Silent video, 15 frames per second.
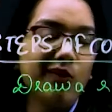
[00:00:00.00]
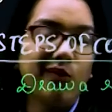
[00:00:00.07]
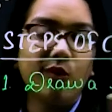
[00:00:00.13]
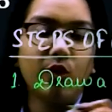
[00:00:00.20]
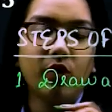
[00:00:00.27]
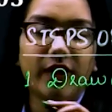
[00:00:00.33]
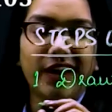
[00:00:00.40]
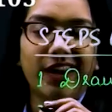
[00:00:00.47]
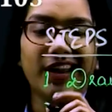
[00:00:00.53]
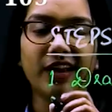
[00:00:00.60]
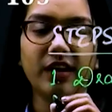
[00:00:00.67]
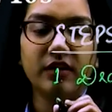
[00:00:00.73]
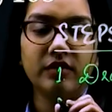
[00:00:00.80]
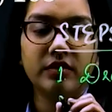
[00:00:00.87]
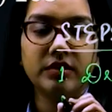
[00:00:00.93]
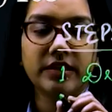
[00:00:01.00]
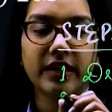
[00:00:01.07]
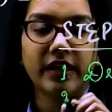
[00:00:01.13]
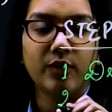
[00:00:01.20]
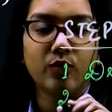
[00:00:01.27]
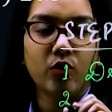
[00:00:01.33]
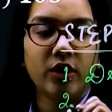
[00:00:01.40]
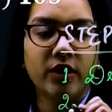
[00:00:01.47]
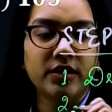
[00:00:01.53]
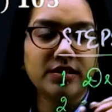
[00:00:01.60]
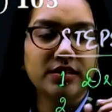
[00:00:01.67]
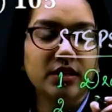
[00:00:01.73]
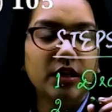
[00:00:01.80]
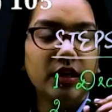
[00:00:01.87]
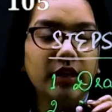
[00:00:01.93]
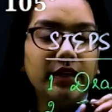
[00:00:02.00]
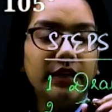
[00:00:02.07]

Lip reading: OA. Second one is